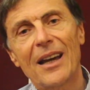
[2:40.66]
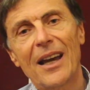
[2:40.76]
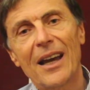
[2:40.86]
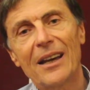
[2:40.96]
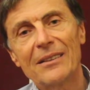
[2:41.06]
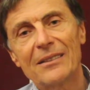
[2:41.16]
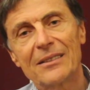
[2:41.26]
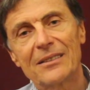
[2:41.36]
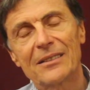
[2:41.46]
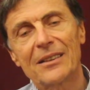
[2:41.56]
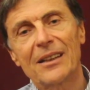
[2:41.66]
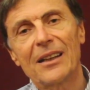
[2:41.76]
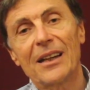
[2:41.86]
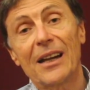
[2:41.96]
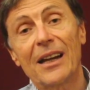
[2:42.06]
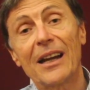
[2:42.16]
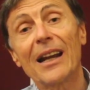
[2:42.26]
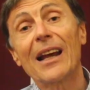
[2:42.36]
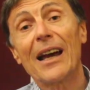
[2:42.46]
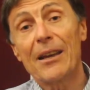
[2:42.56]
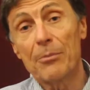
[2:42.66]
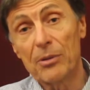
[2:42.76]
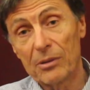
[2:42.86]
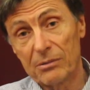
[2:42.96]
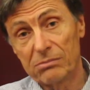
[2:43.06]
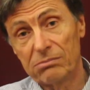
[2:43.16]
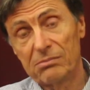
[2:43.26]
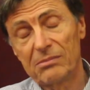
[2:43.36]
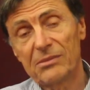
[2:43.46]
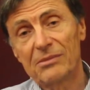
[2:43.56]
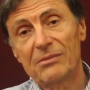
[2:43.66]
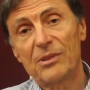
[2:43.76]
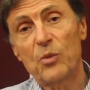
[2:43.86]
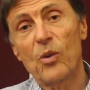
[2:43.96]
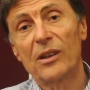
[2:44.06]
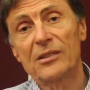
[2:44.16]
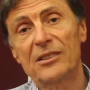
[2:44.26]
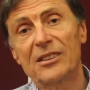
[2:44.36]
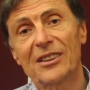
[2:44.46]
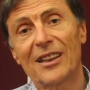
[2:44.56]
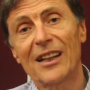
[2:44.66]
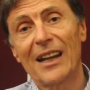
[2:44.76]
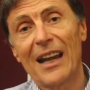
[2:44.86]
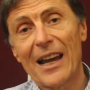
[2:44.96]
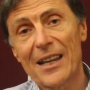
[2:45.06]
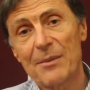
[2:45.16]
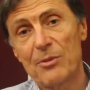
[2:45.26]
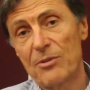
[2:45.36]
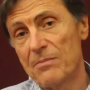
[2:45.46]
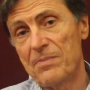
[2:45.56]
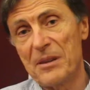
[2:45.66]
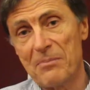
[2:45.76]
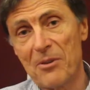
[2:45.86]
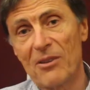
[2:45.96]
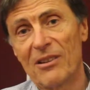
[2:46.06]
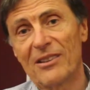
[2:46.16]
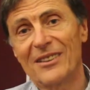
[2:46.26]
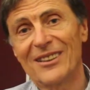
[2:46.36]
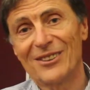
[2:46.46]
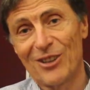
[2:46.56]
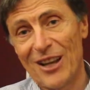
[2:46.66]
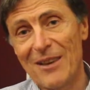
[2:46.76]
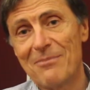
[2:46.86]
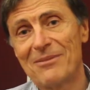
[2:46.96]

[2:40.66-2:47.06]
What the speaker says: and reliable. We want reliable people in the lab.